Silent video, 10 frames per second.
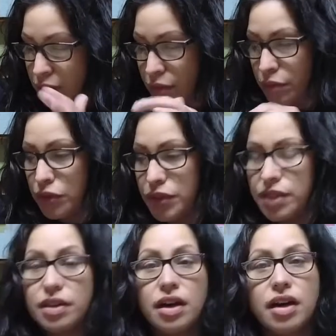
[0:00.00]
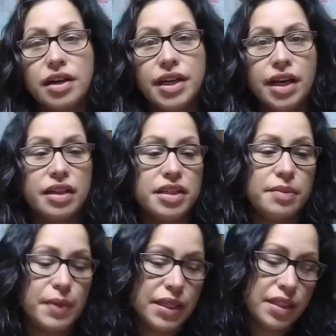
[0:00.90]
Most of the archaeology
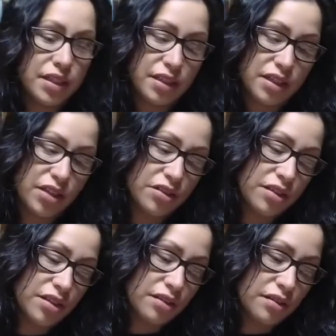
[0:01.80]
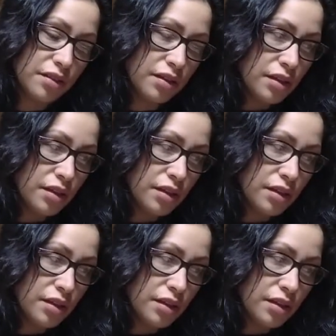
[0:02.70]
pieces you'll